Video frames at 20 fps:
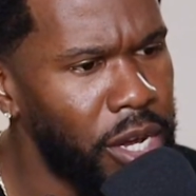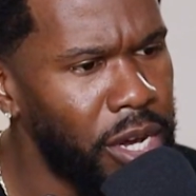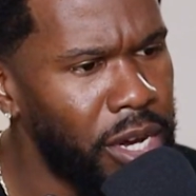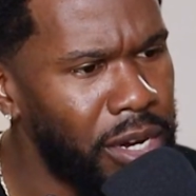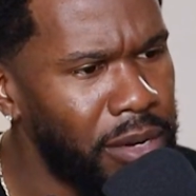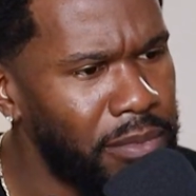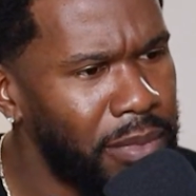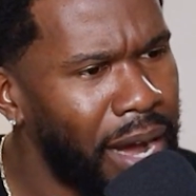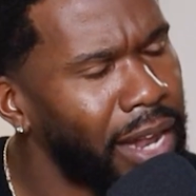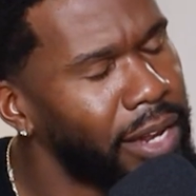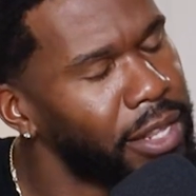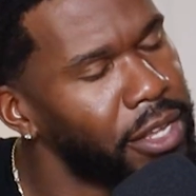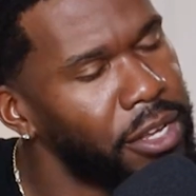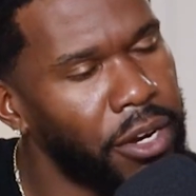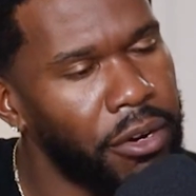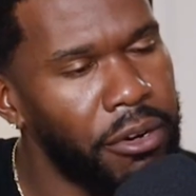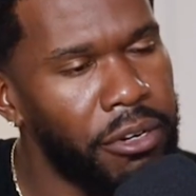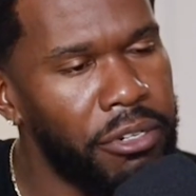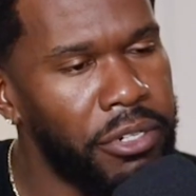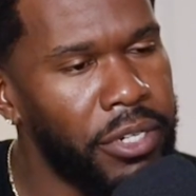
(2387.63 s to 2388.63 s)
Highly
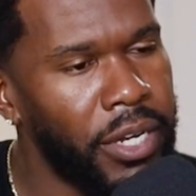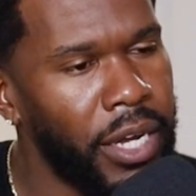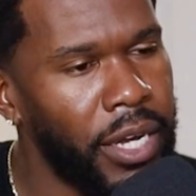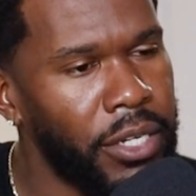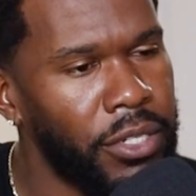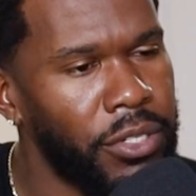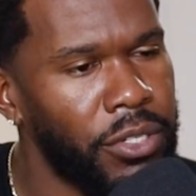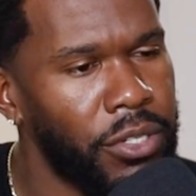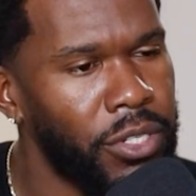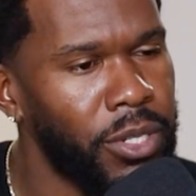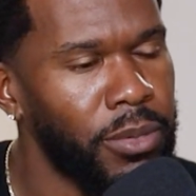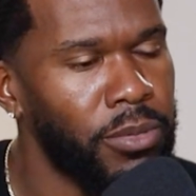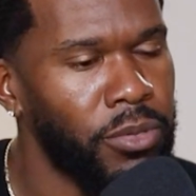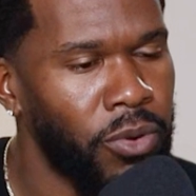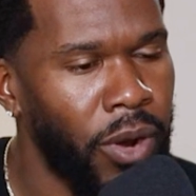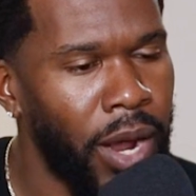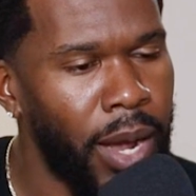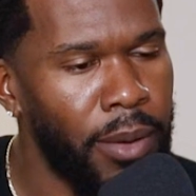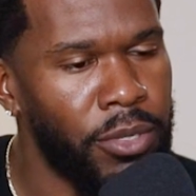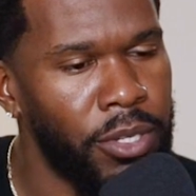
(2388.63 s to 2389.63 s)
encourage you guys to
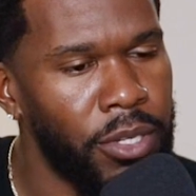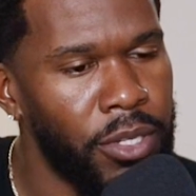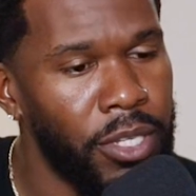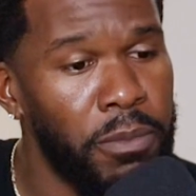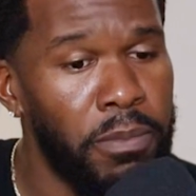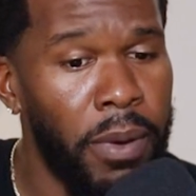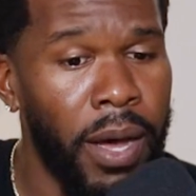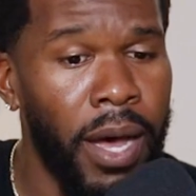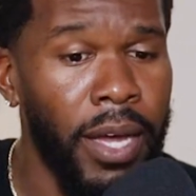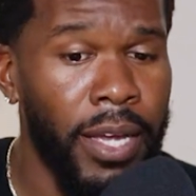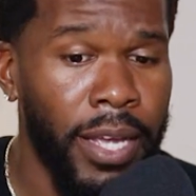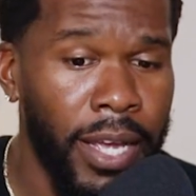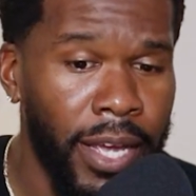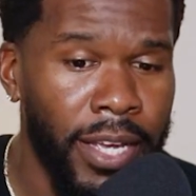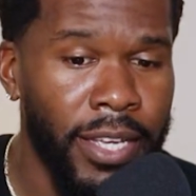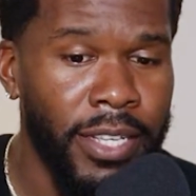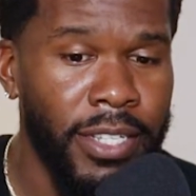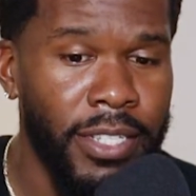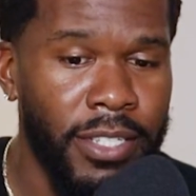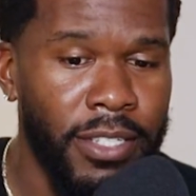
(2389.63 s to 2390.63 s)
subscribe to this
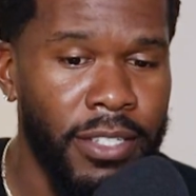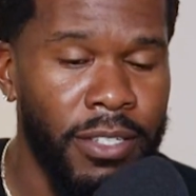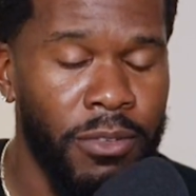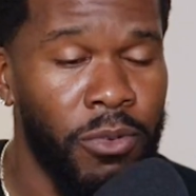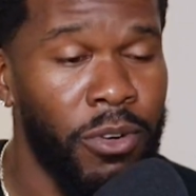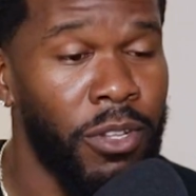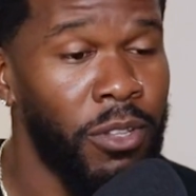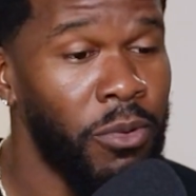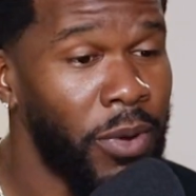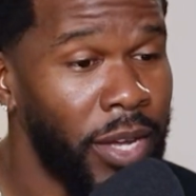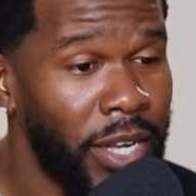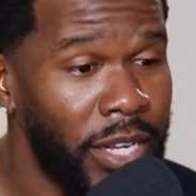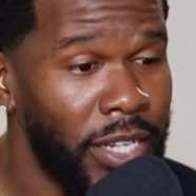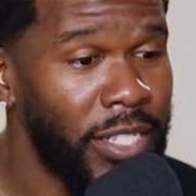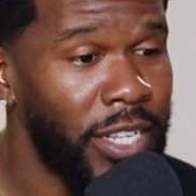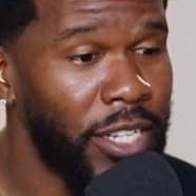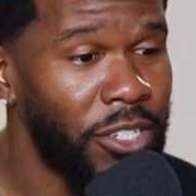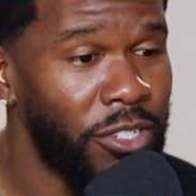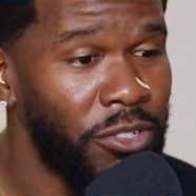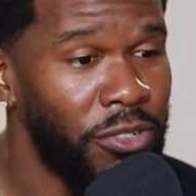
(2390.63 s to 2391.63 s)
podcast. One of the
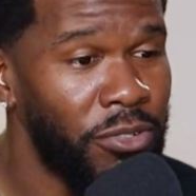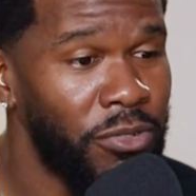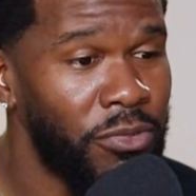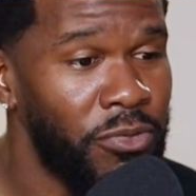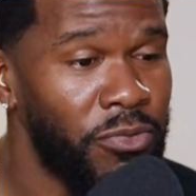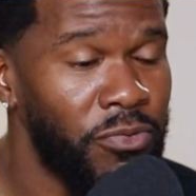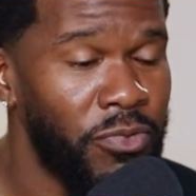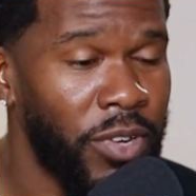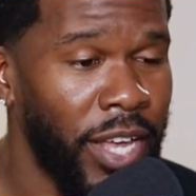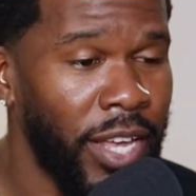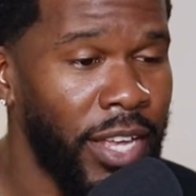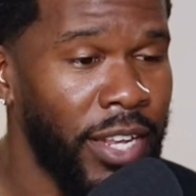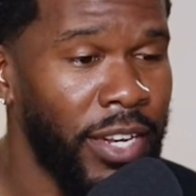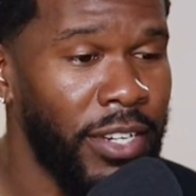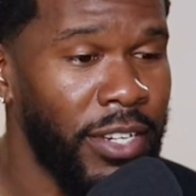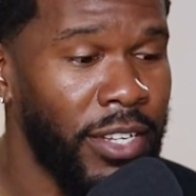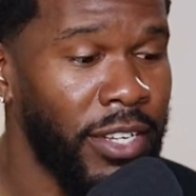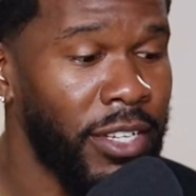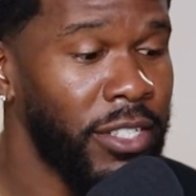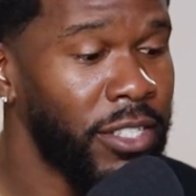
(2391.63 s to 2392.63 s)
ways that you
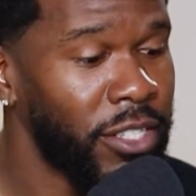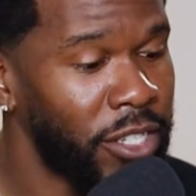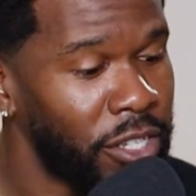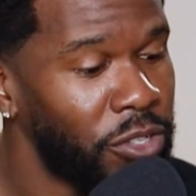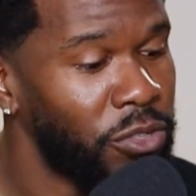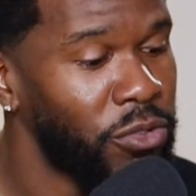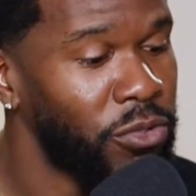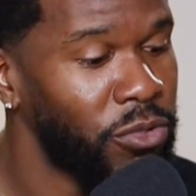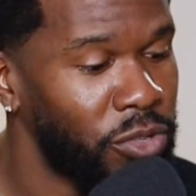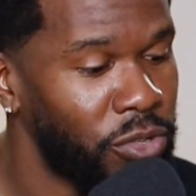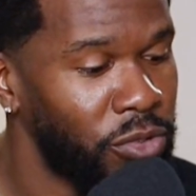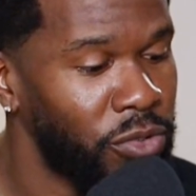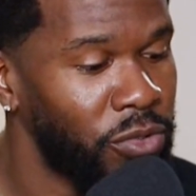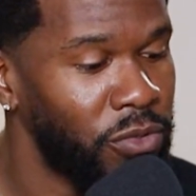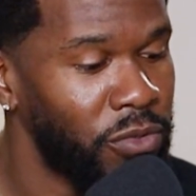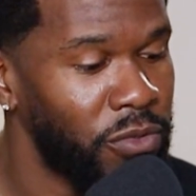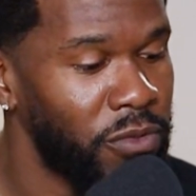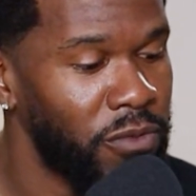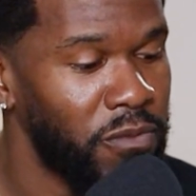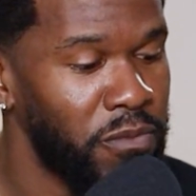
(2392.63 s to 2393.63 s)
can continue
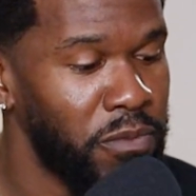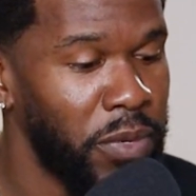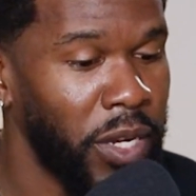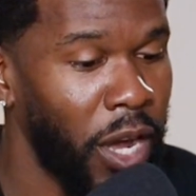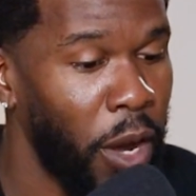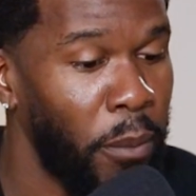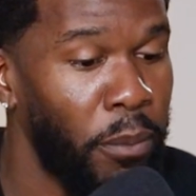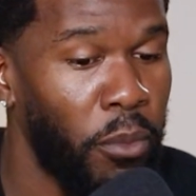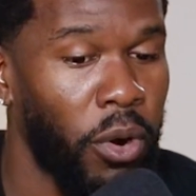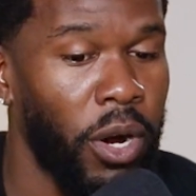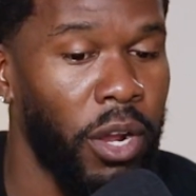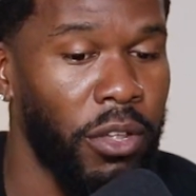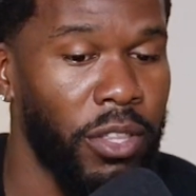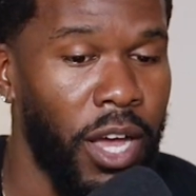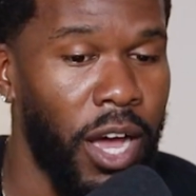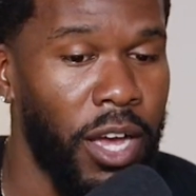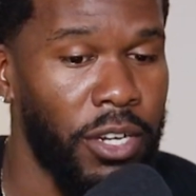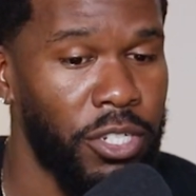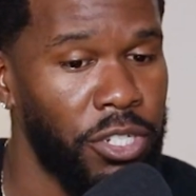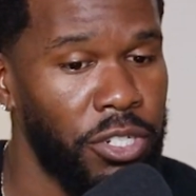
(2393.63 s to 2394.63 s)
to become more health
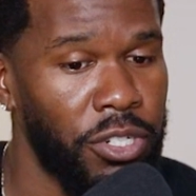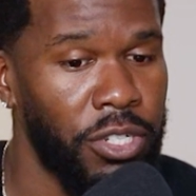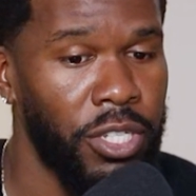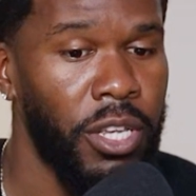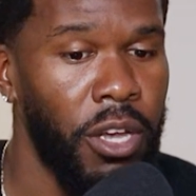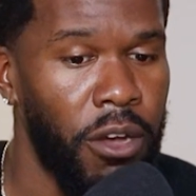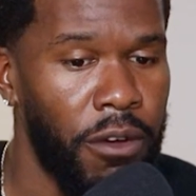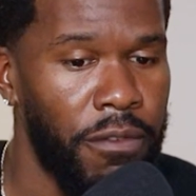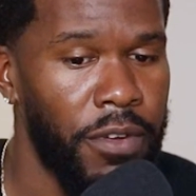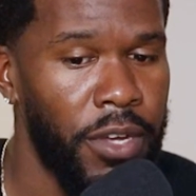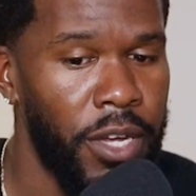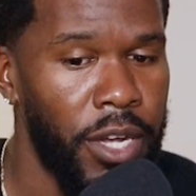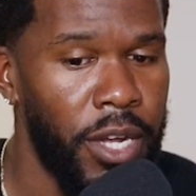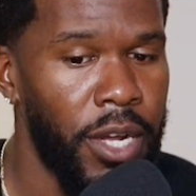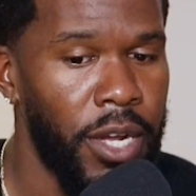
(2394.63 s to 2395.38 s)
conscious yourself